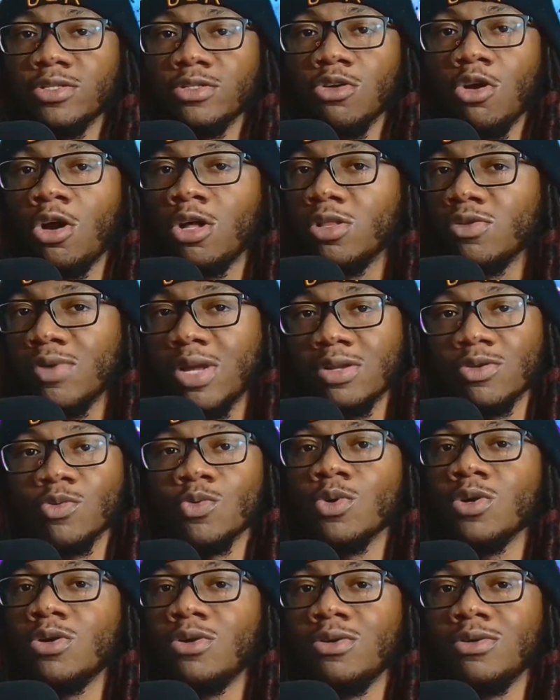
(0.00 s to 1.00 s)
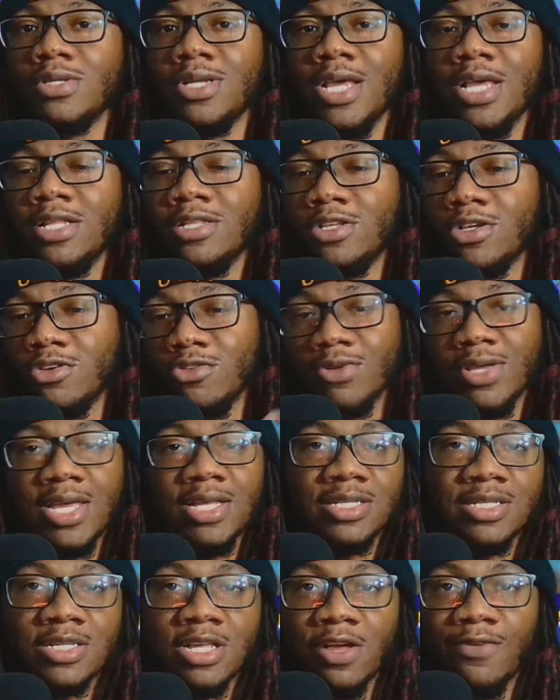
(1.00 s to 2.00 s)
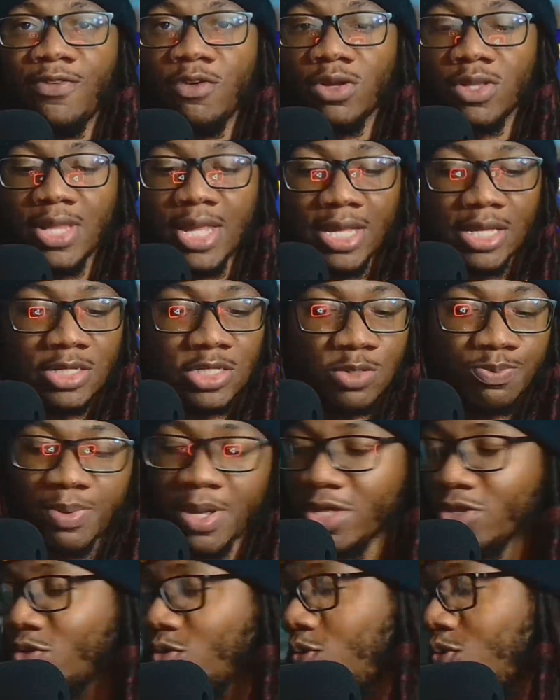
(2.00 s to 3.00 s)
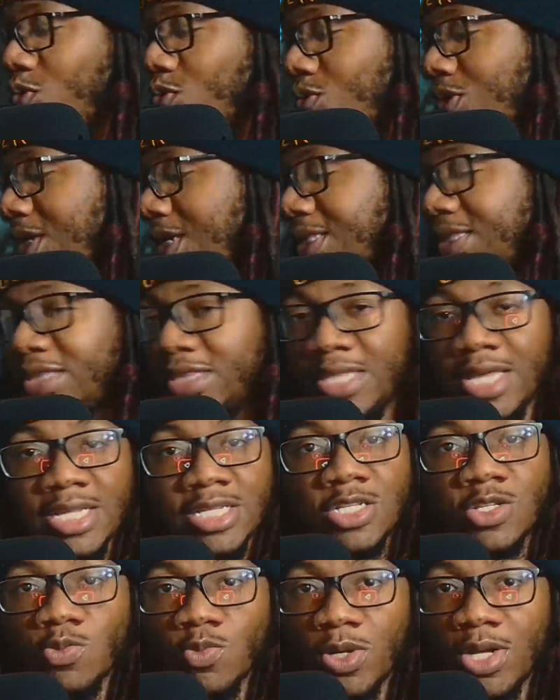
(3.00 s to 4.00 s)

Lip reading: all around the world to create stuff on like special this with